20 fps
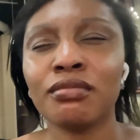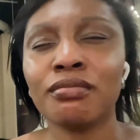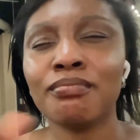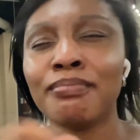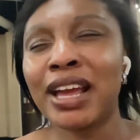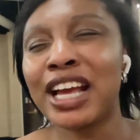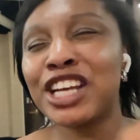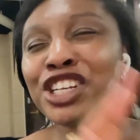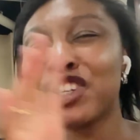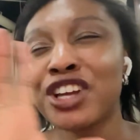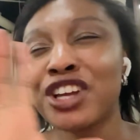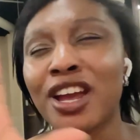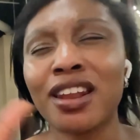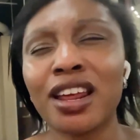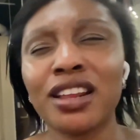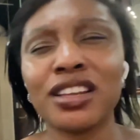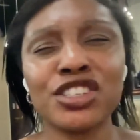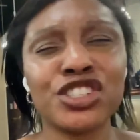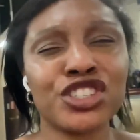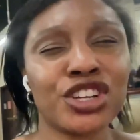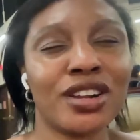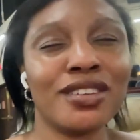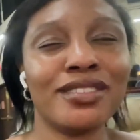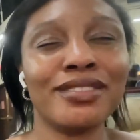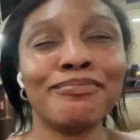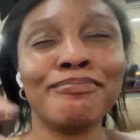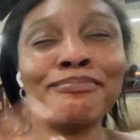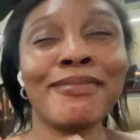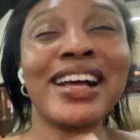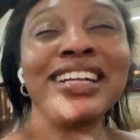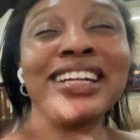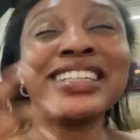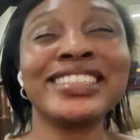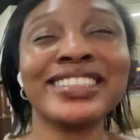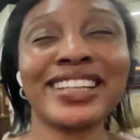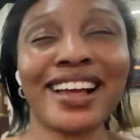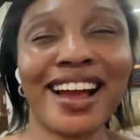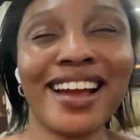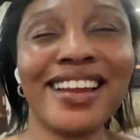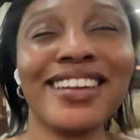May I shine like the sun. May I
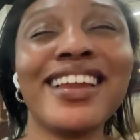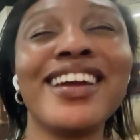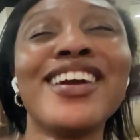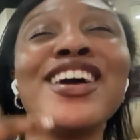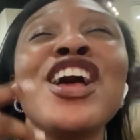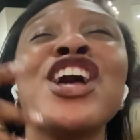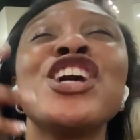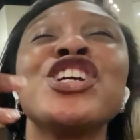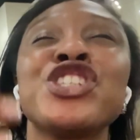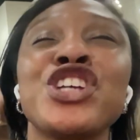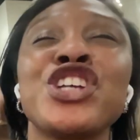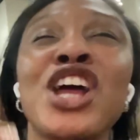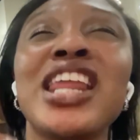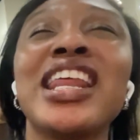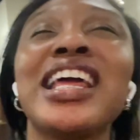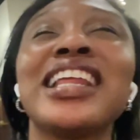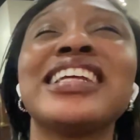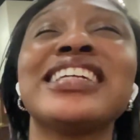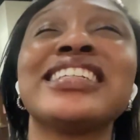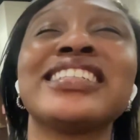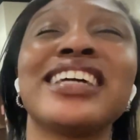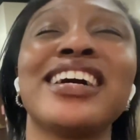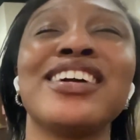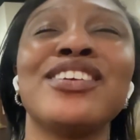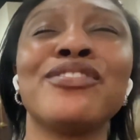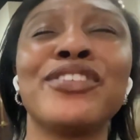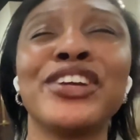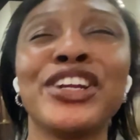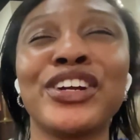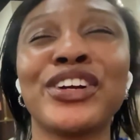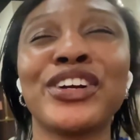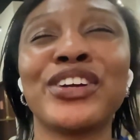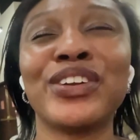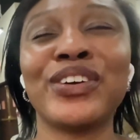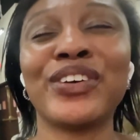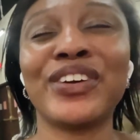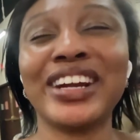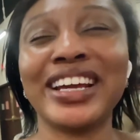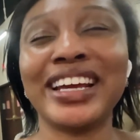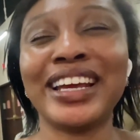shine like shine like the sun for your
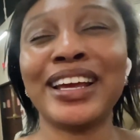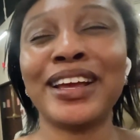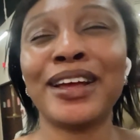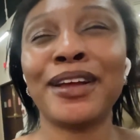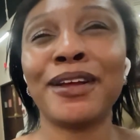glory.